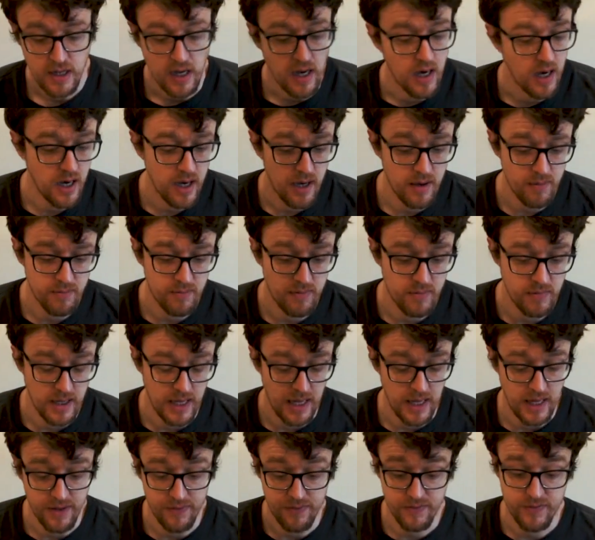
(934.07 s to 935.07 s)

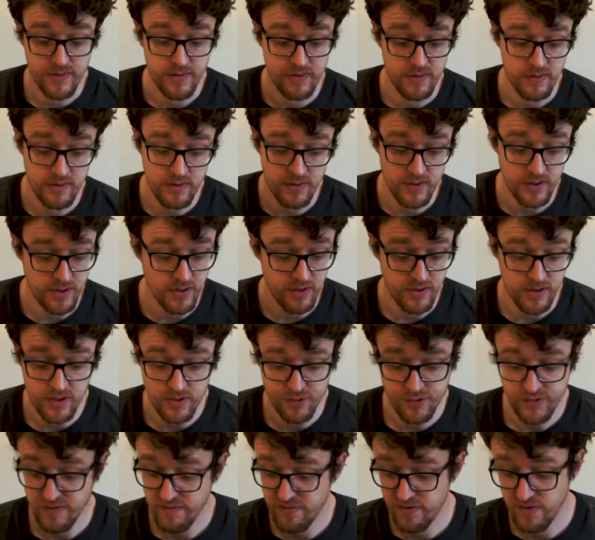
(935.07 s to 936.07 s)
and you can
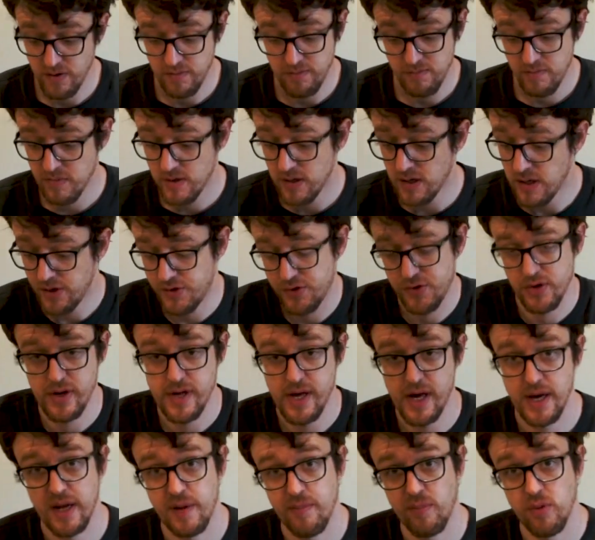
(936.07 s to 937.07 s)
use it for
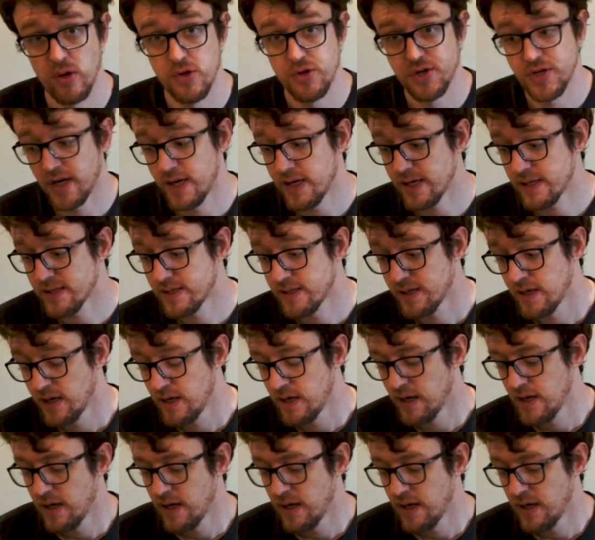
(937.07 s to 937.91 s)
literally any project.